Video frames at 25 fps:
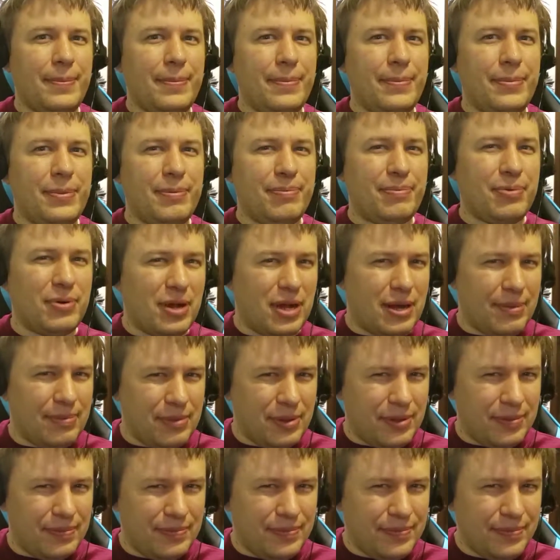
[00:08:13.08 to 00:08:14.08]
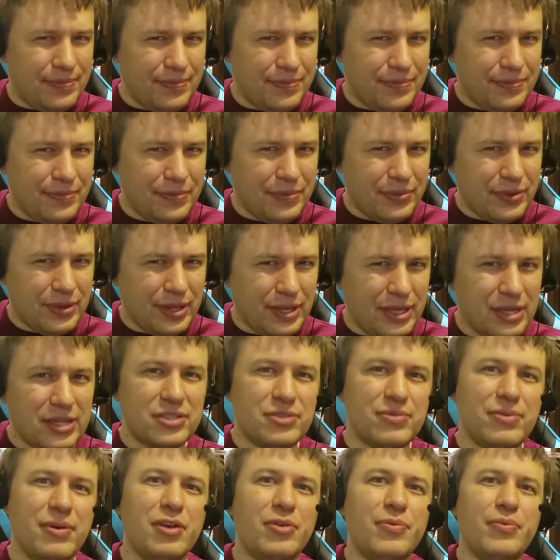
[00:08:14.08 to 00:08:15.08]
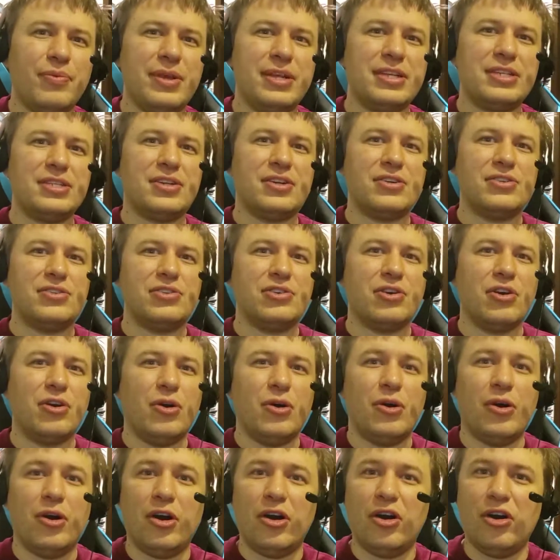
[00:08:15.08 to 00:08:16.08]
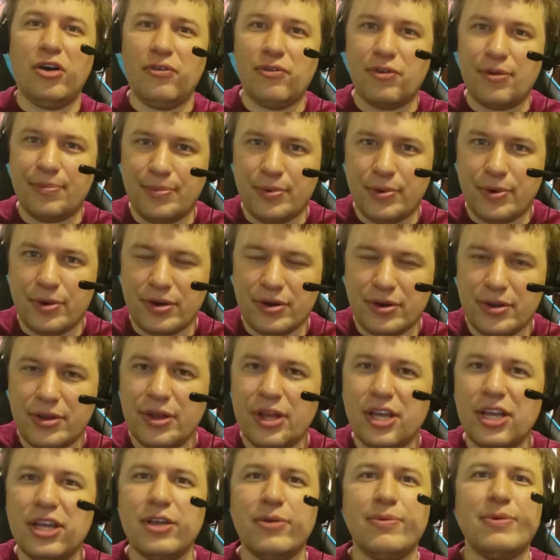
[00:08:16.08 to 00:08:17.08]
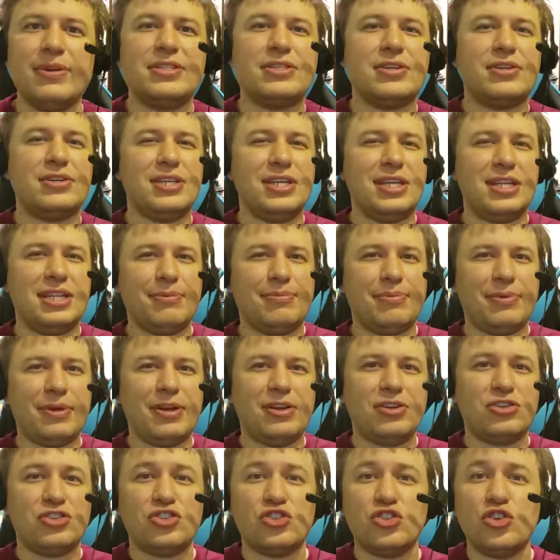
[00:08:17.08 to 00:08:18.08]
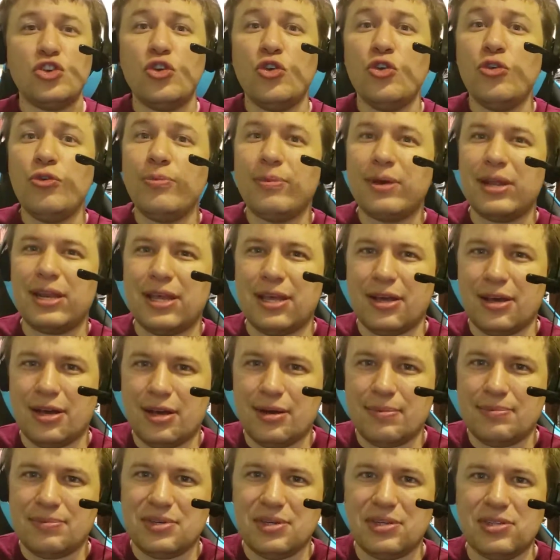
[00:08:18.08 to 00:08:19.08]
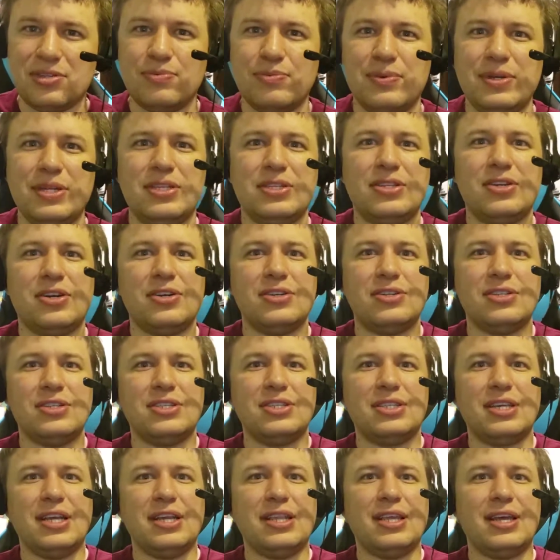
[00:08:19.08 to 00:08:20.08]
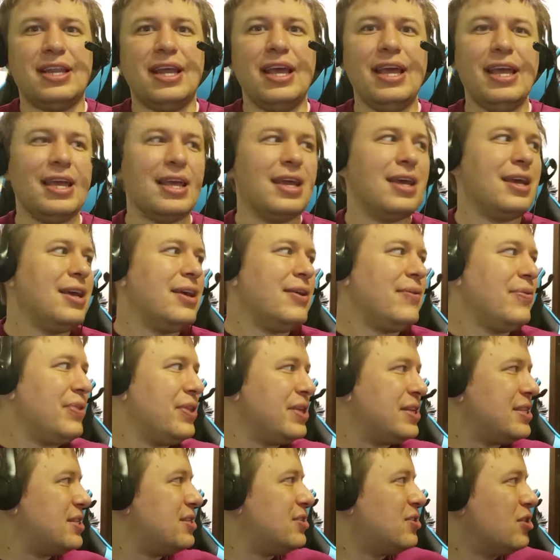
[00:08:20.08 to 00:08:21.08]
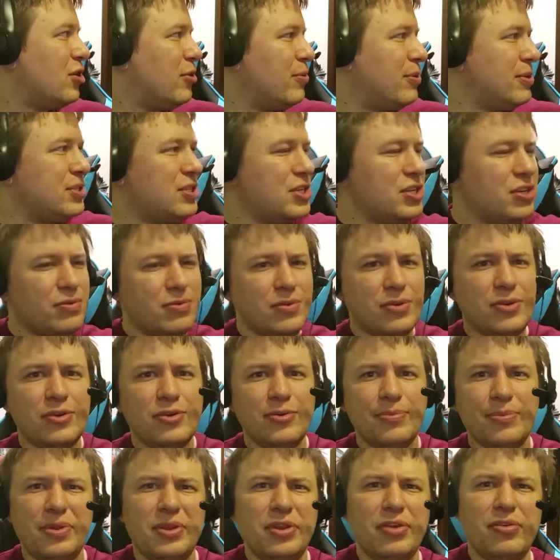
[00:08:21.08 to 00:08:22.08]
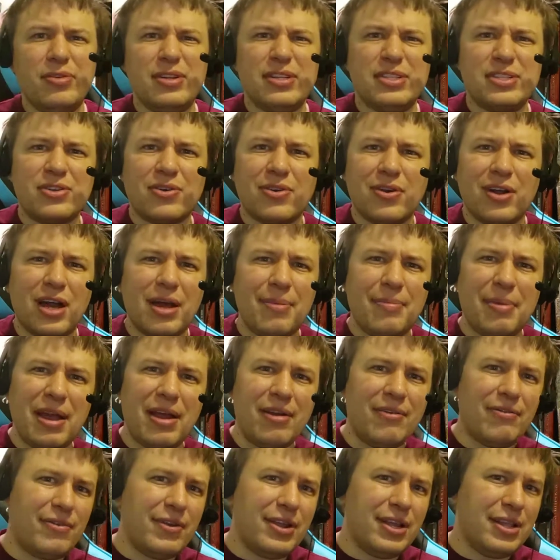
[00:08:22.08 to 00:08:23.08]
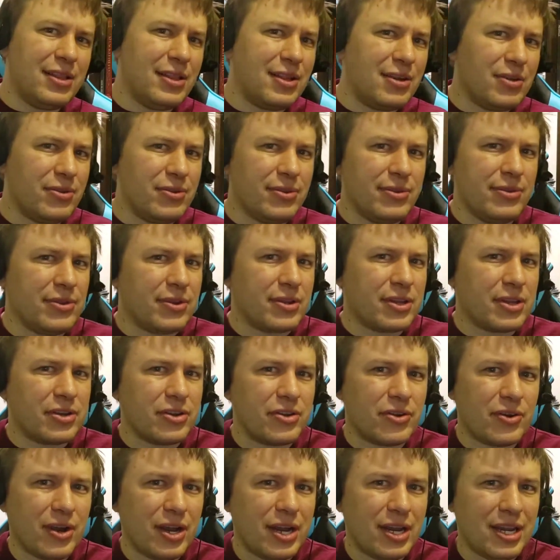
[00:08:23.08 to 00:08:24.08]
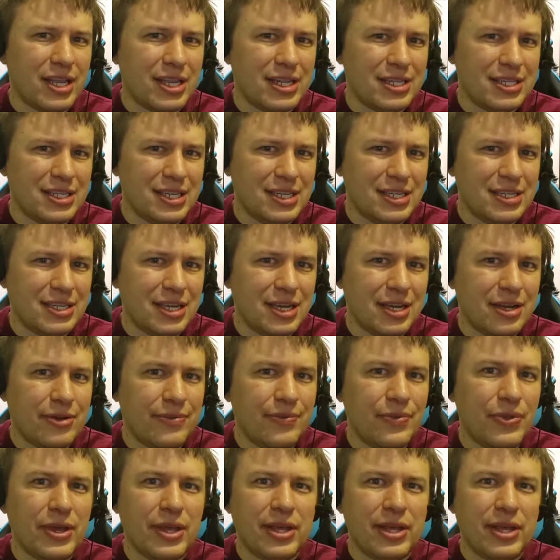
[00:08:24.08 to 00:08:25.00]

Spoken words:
The problem is when we start to go overboard. We start to give the players too many options. We start to say that, hey, this is all what's in a room, and you describe every little nook and cranny in detail.